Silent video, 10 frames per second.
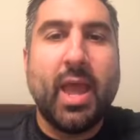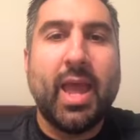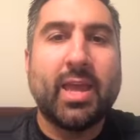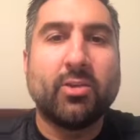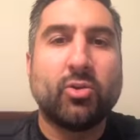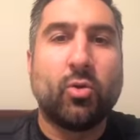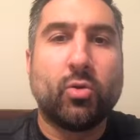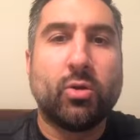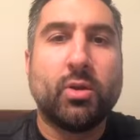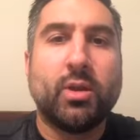and
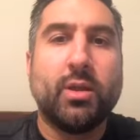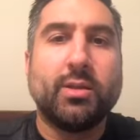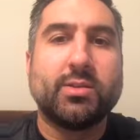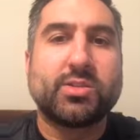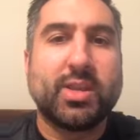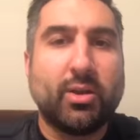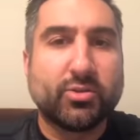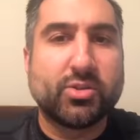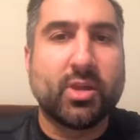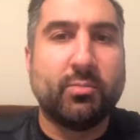or sell
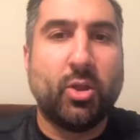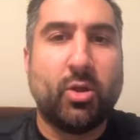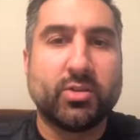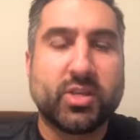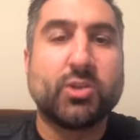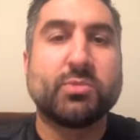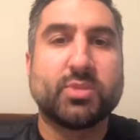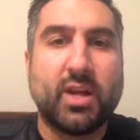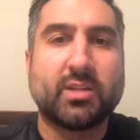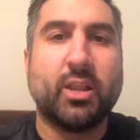some
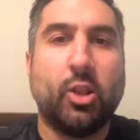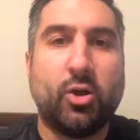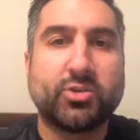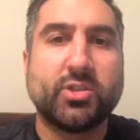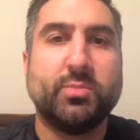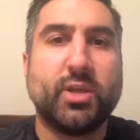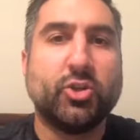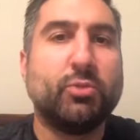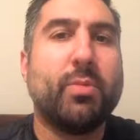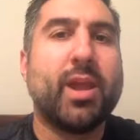stocks at losses
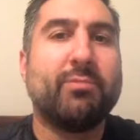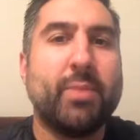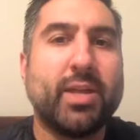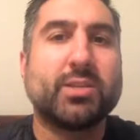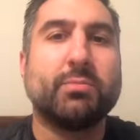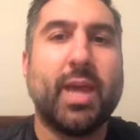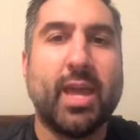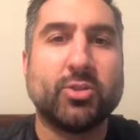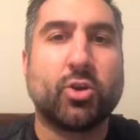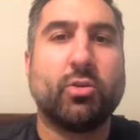because you may have made some
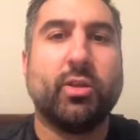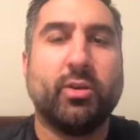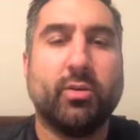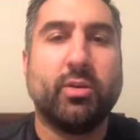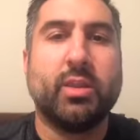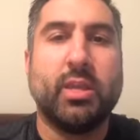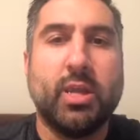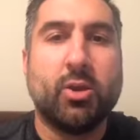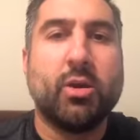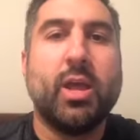gains earlier in the
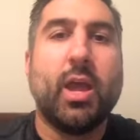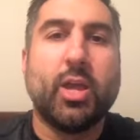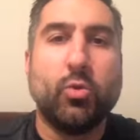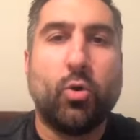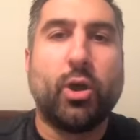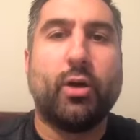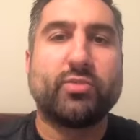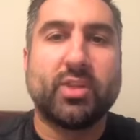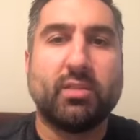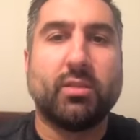year and you want to
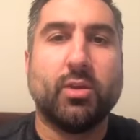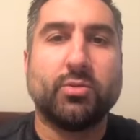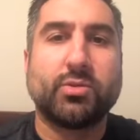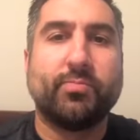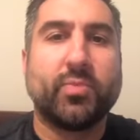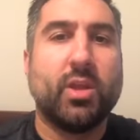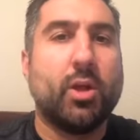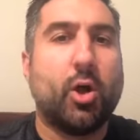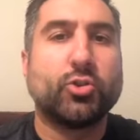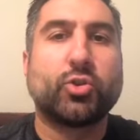offset those.
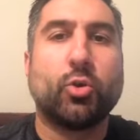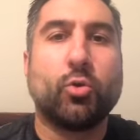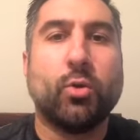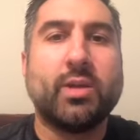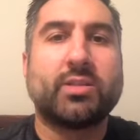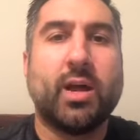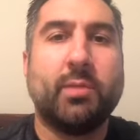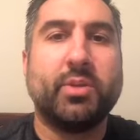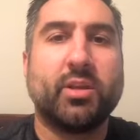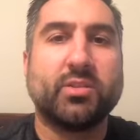Also a great
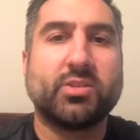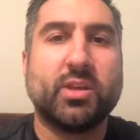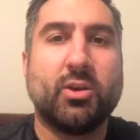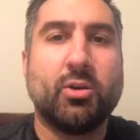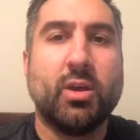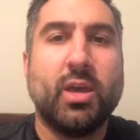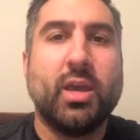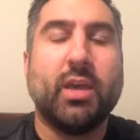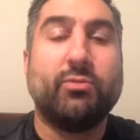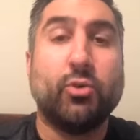time to consider
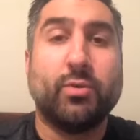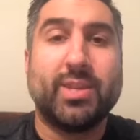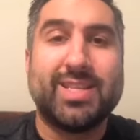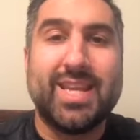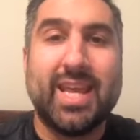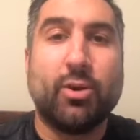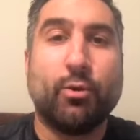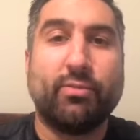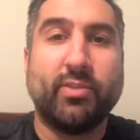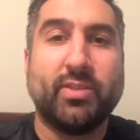if you're in the 10 or
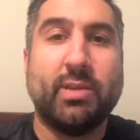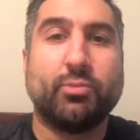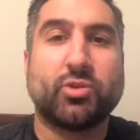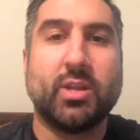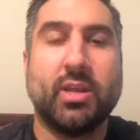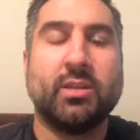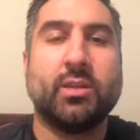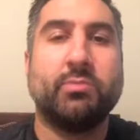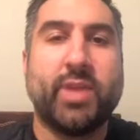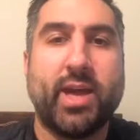15%
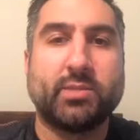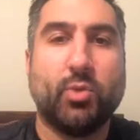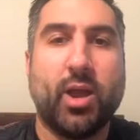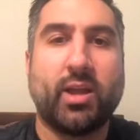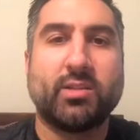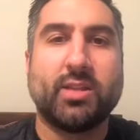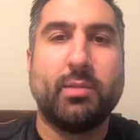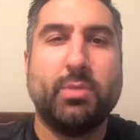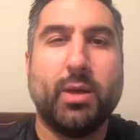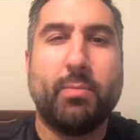income tax brackets,
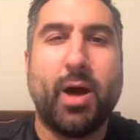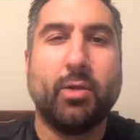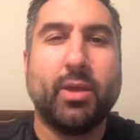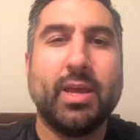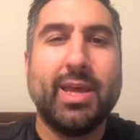that'd be about